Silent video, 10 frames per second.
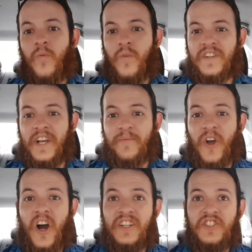What is up,
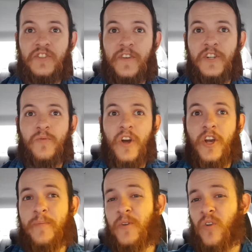guys? Just finished work.
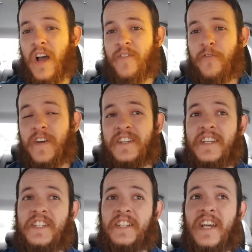Hope you're all having a
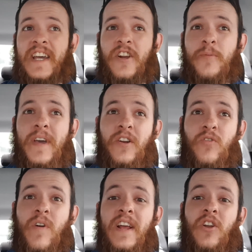fantastic day and hope you had a
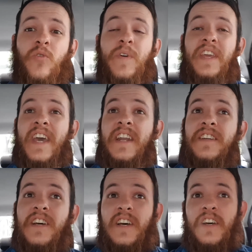great long
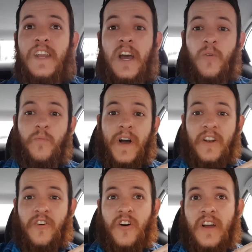weekend. Now,
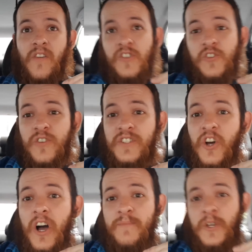Marla and I are short on
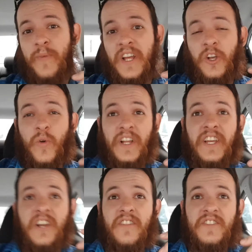time, so we're going to
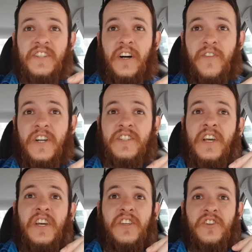quickly go to the salvos.
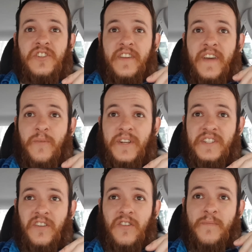Usually they
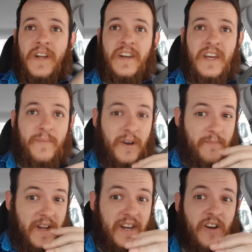restock on a Monday,
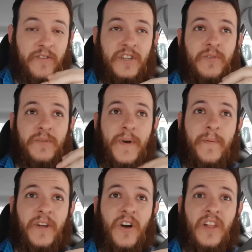but Monday obviously was a
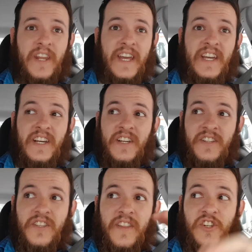public holiday,
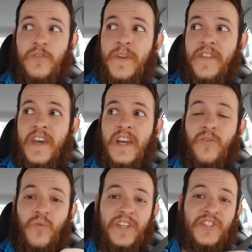so they should be
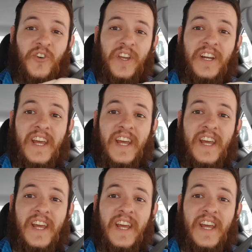there restocking